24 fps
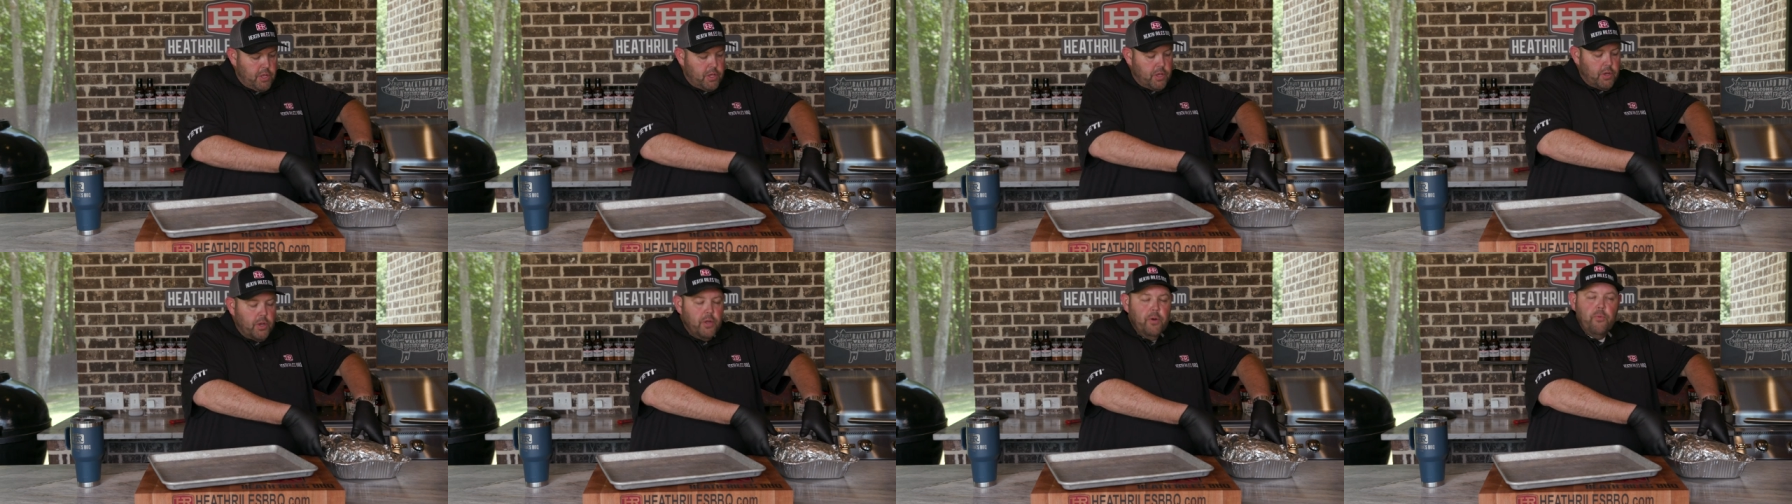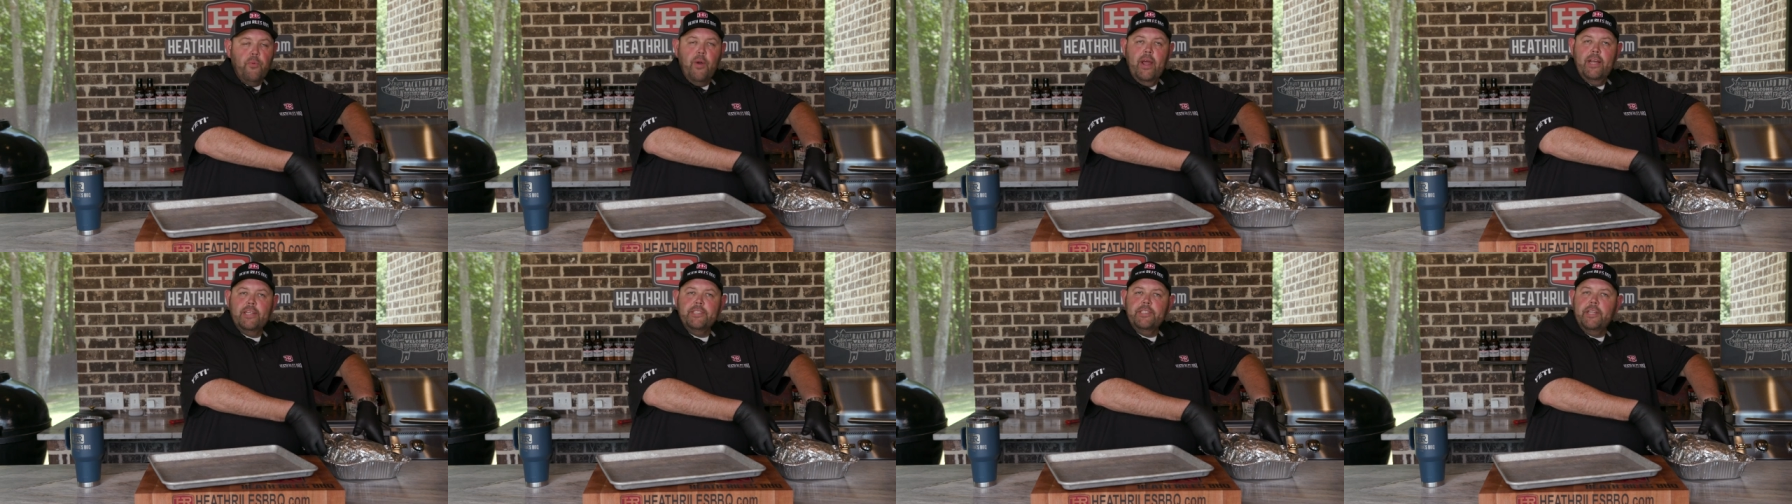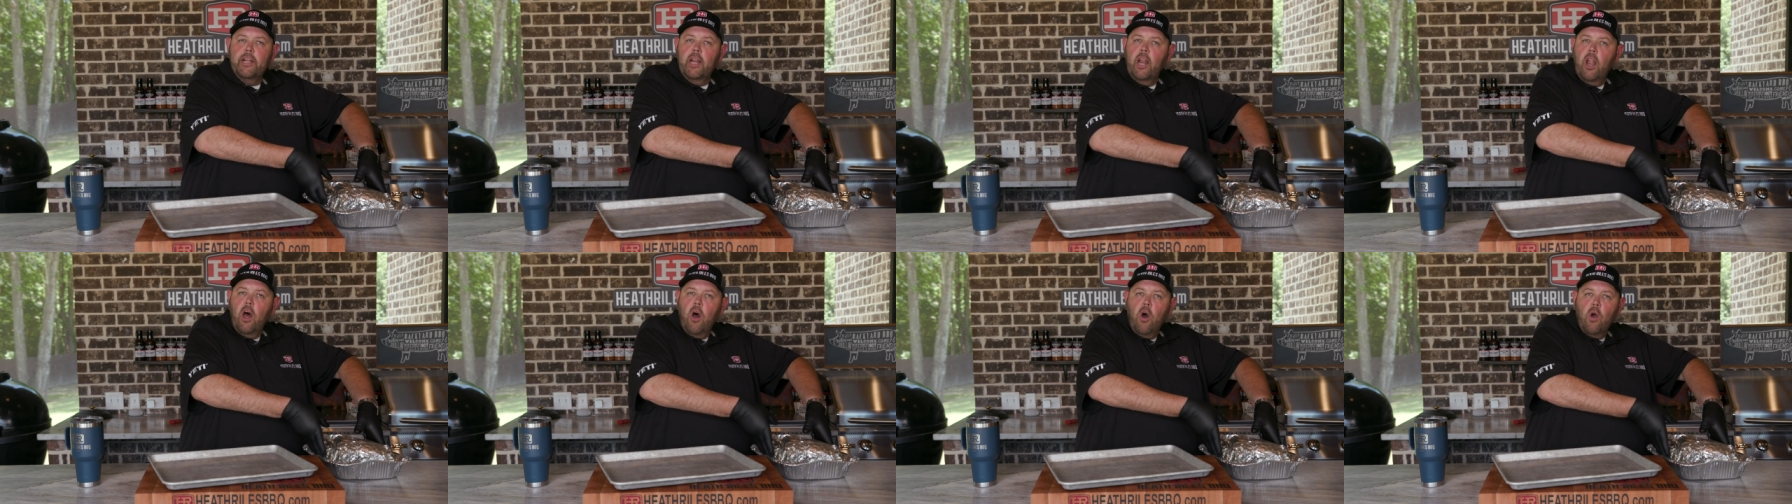You can rest
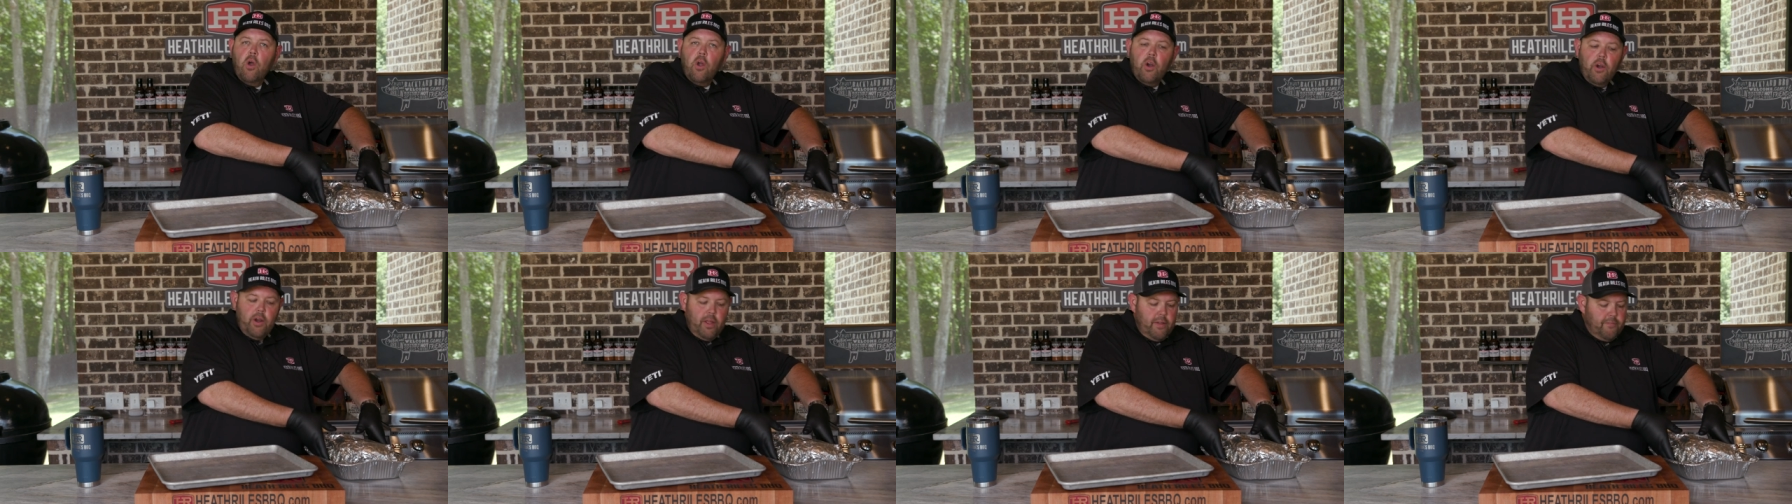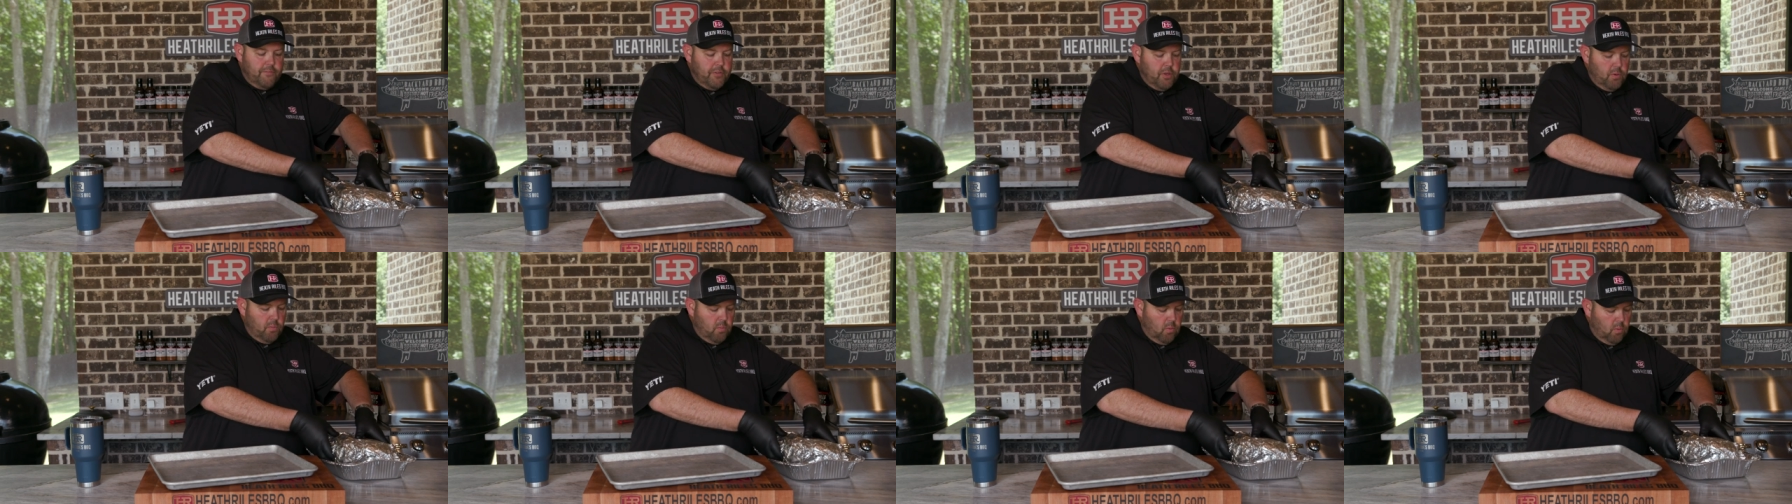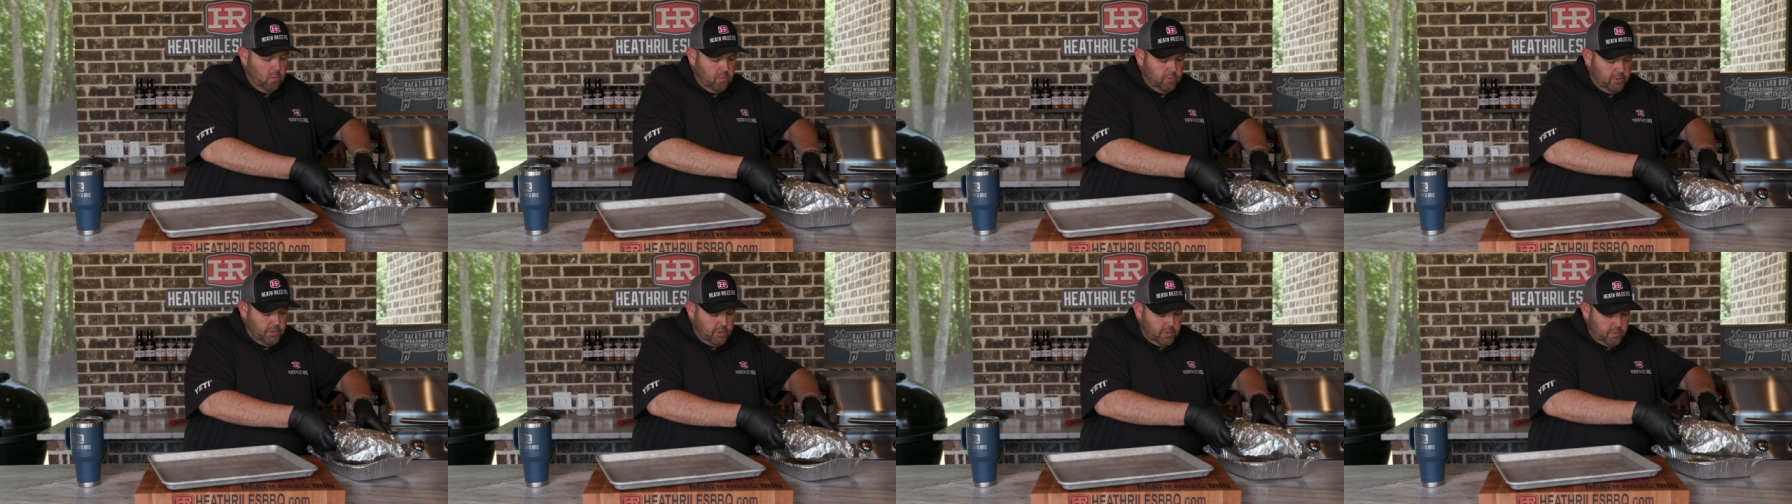it longer if you
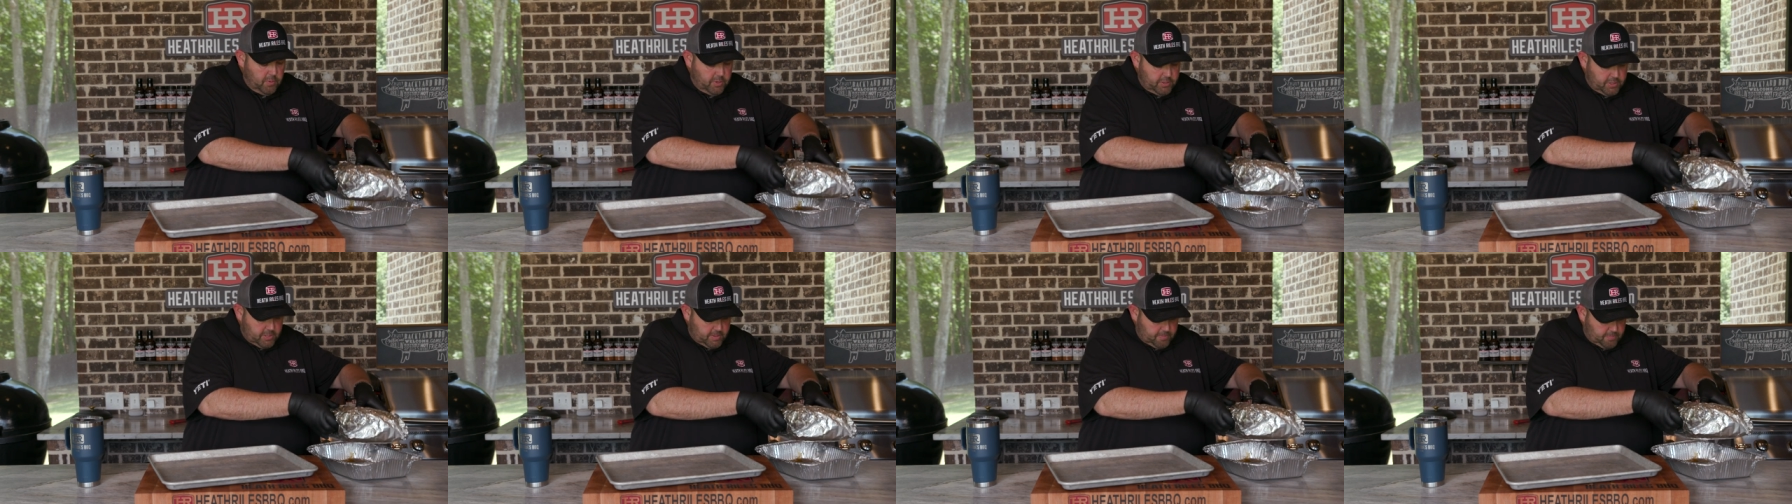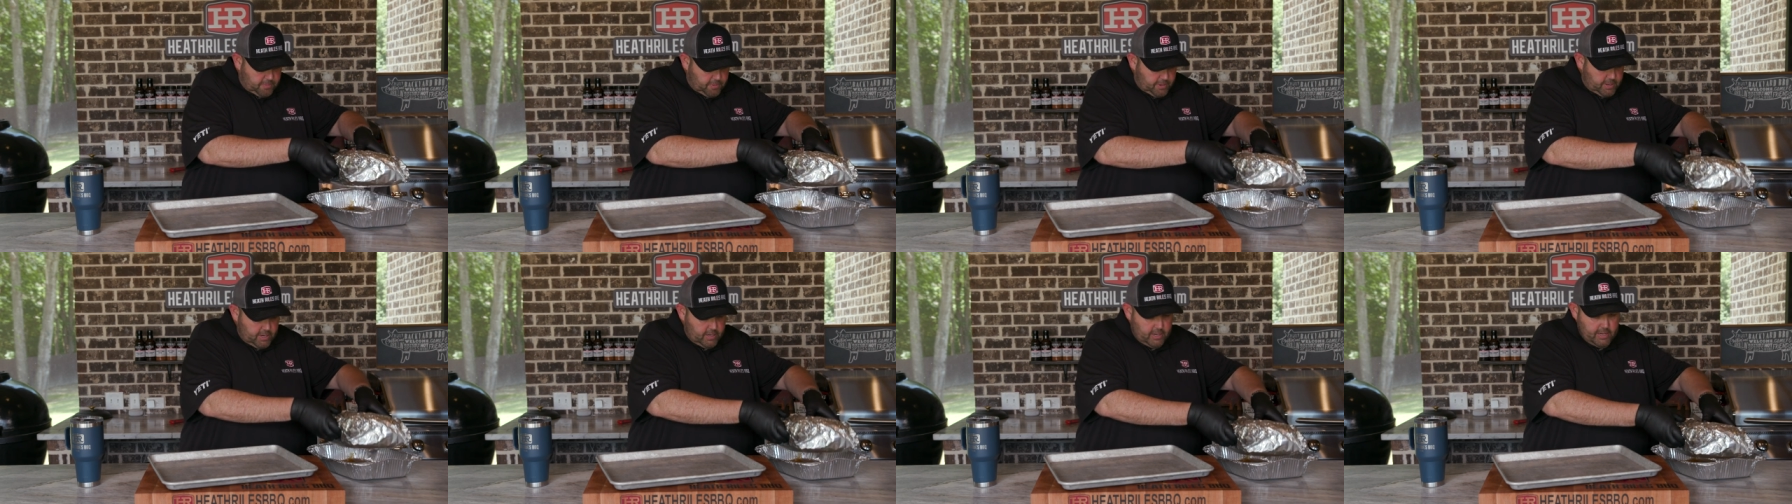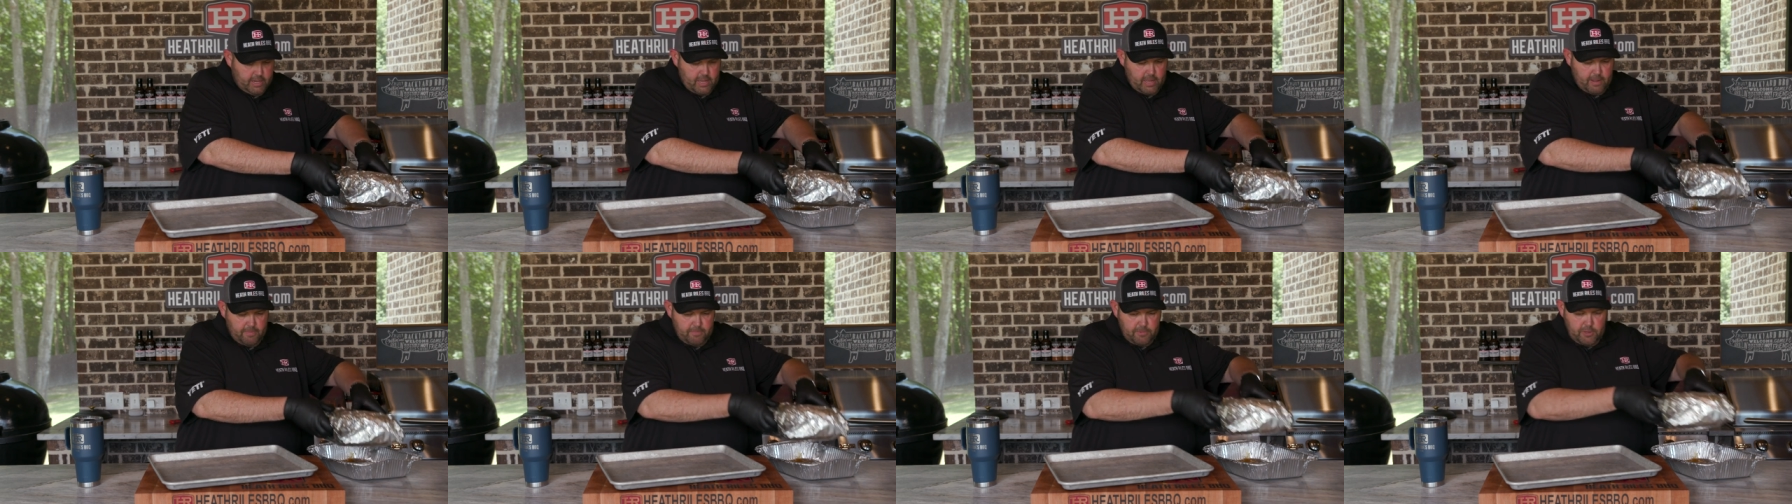want to. It's
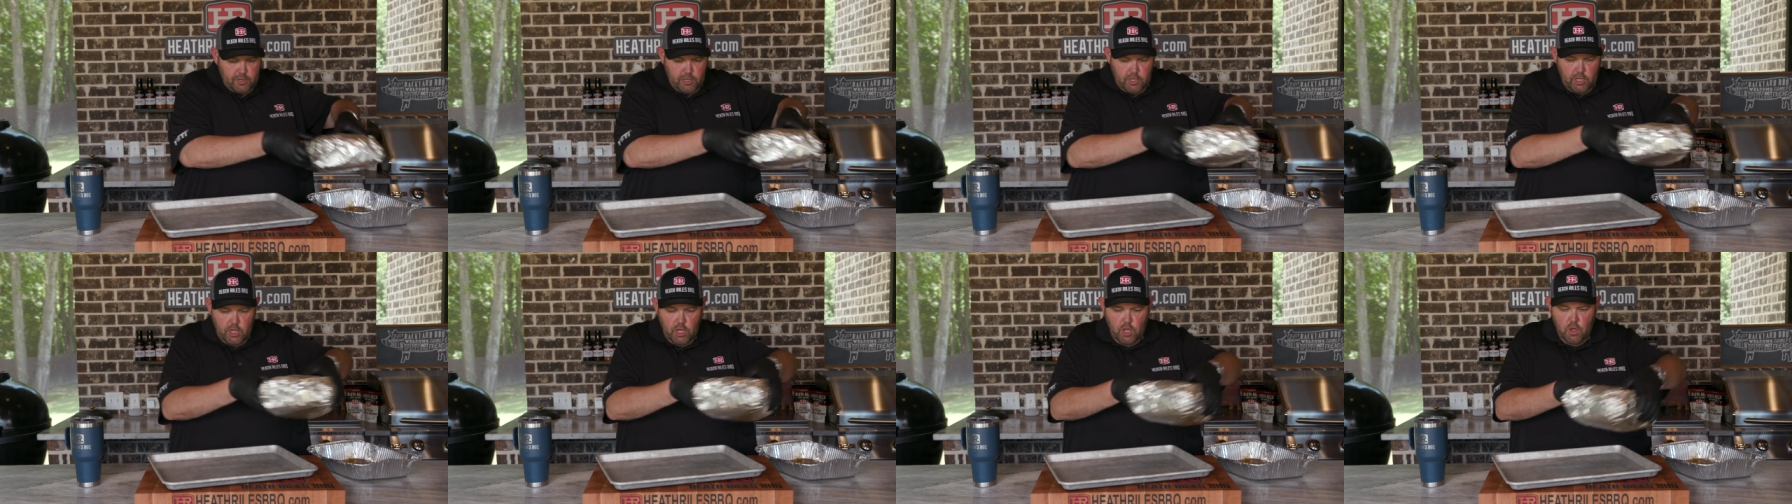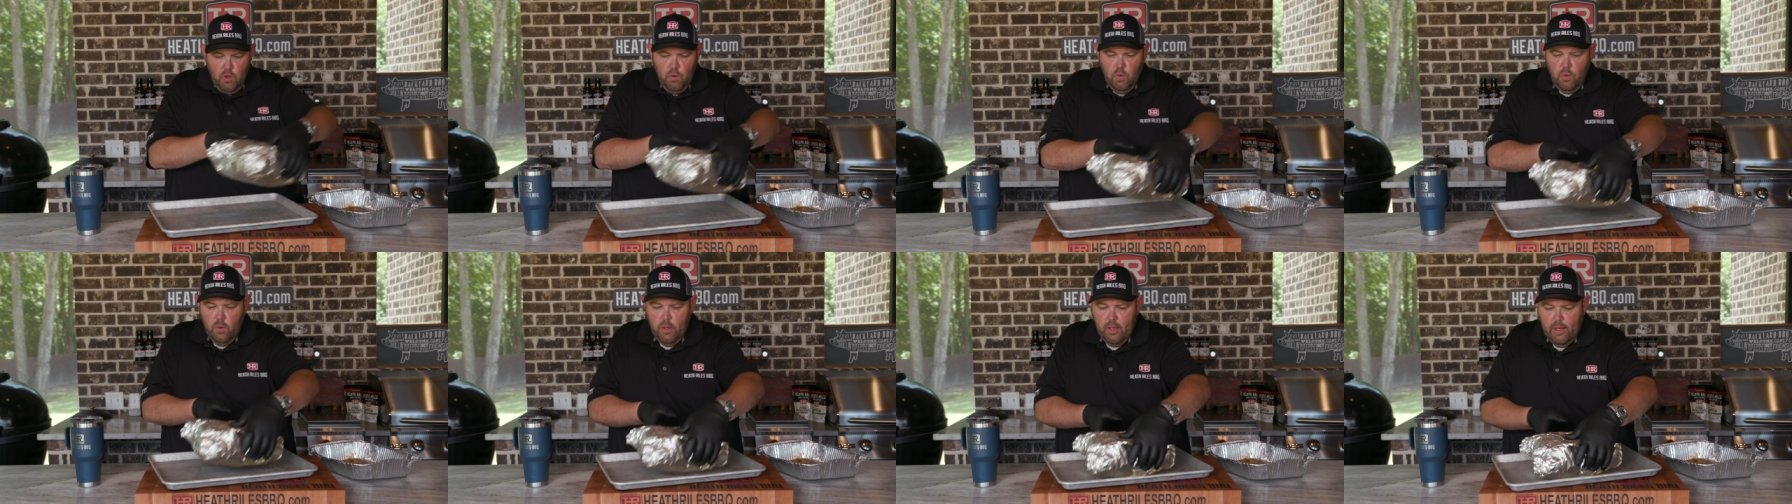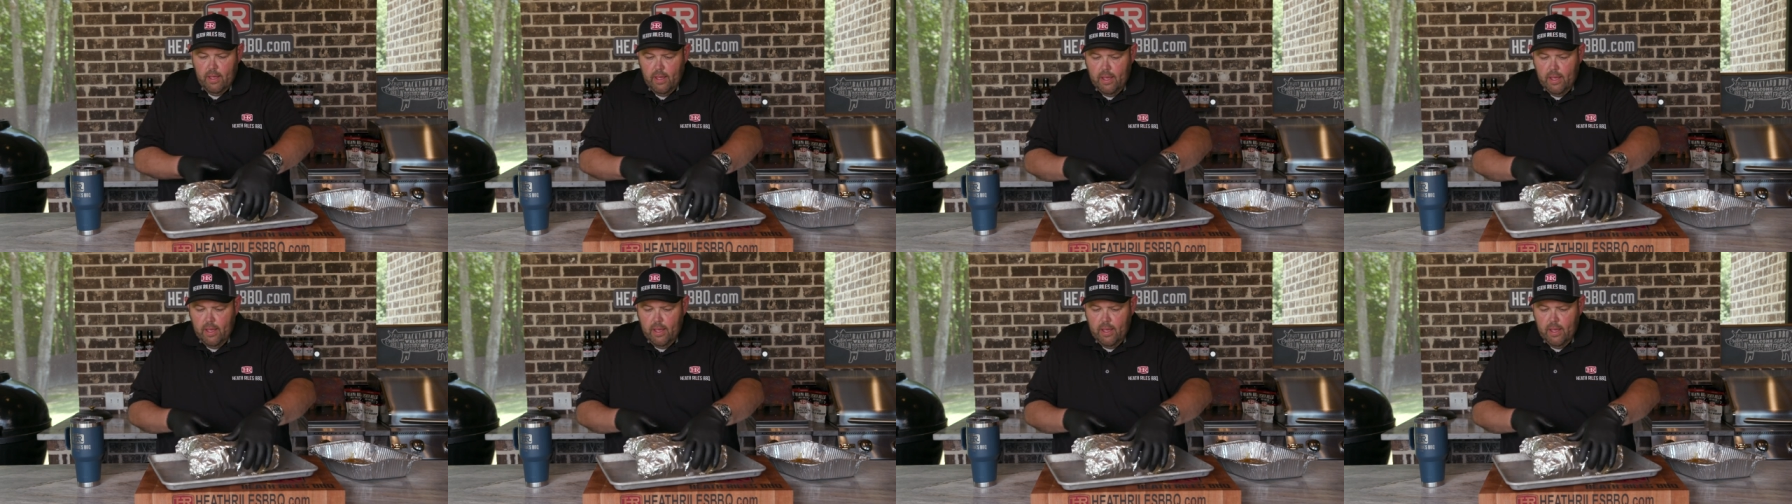completely up to you.